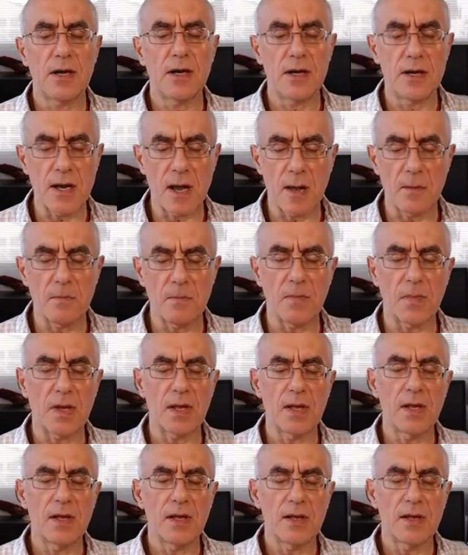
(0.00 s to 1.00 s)

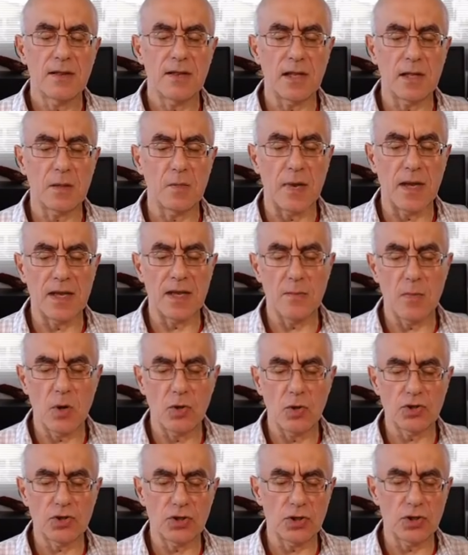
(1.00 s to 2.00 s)
numb, that my
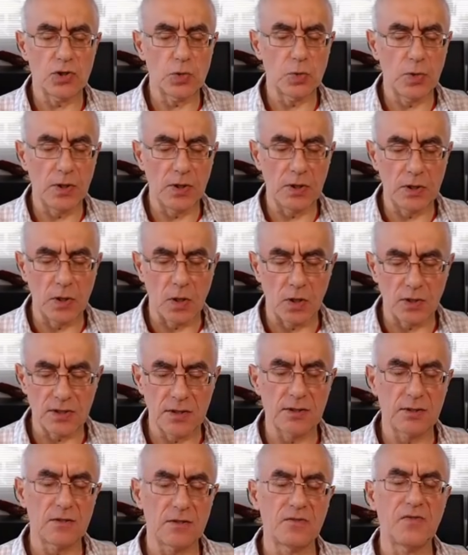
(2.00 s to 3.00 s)
emotions will not
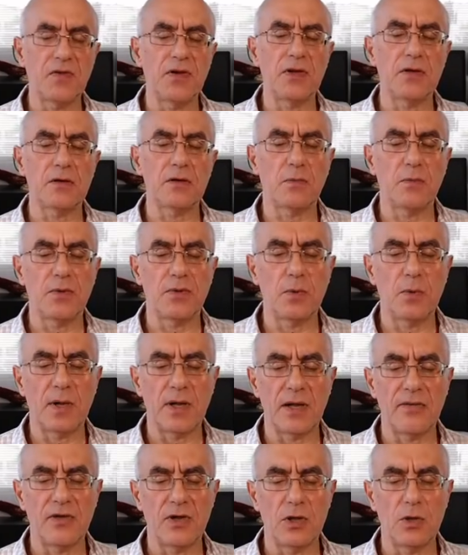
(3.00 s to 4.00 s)
interfere with
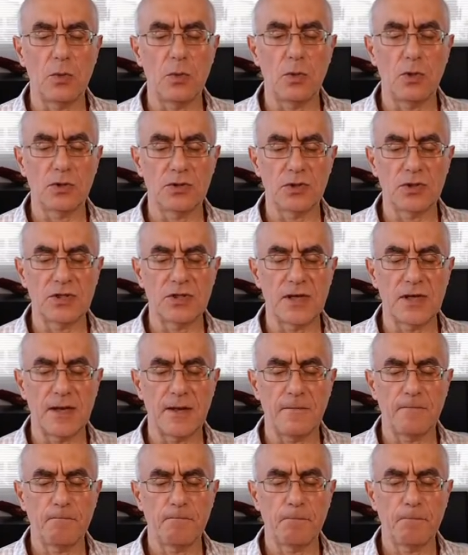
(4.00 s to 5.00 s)
whatever you want to
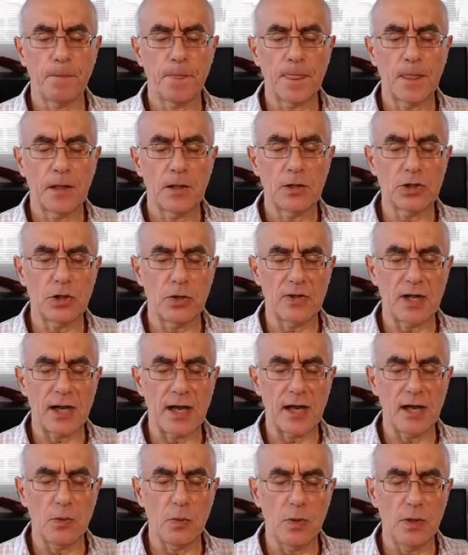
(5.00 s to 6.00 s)
say, so that
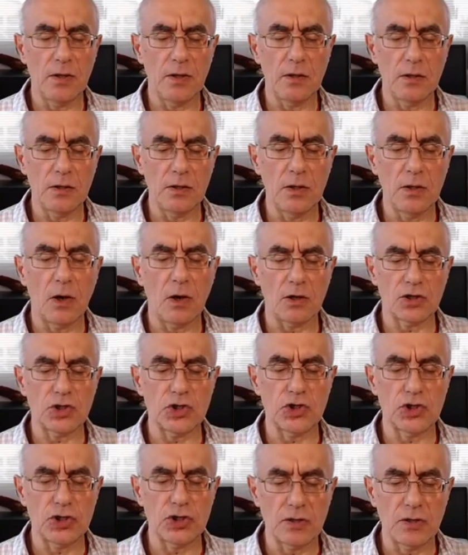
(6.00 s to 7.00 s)
I will not
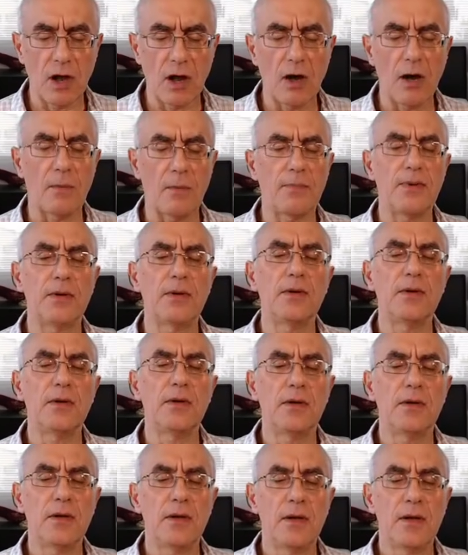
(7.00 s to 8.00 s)
stop
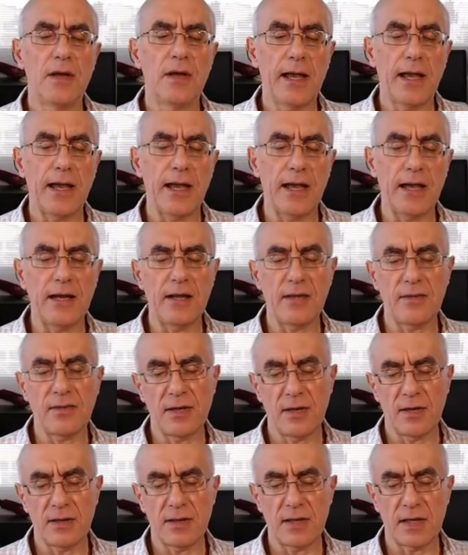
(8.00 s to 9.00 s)

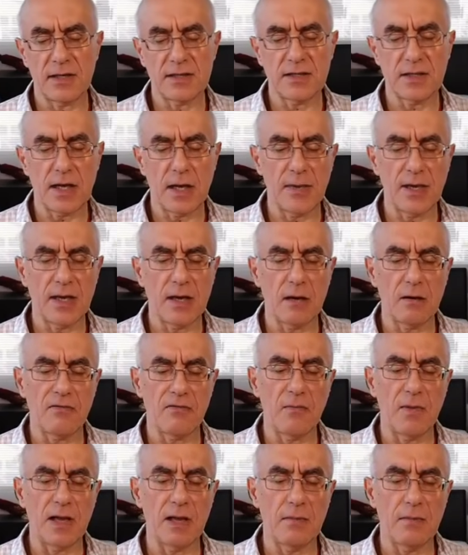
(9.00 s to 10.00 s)
anything that is coming out
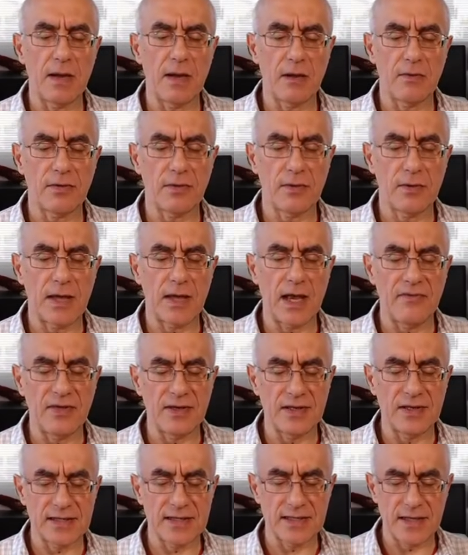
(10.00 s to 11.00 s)
of my mouth.
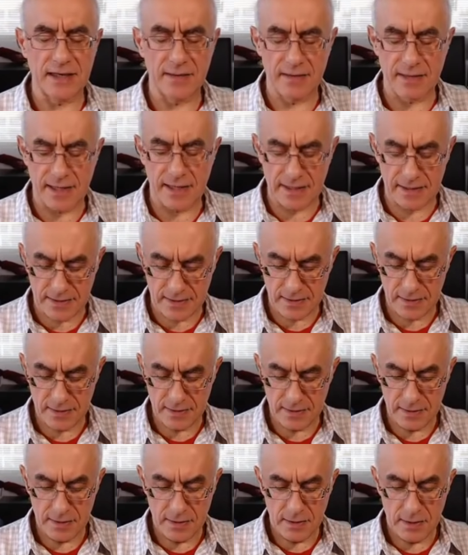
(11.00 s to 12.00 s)
Having said that,
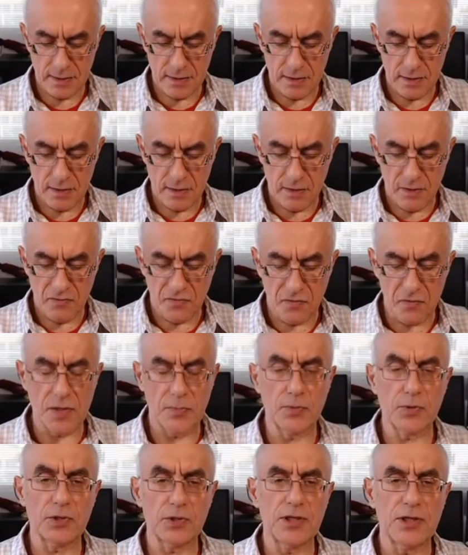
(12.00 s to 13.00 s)
for
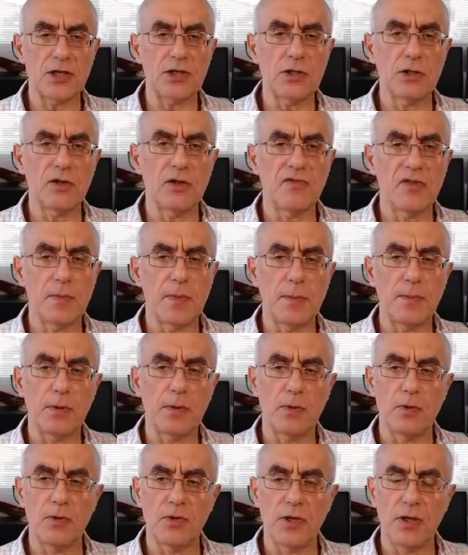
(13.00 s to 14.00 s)
the protection of the
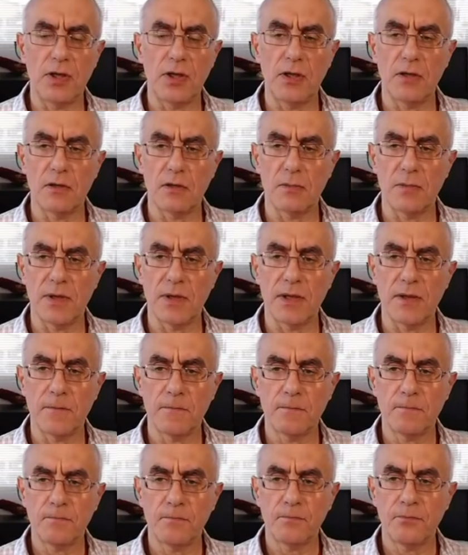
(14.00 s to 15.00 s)
people who hear
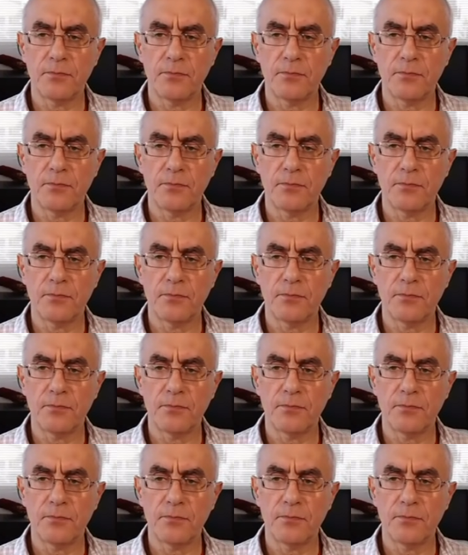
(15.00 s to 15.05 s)
me,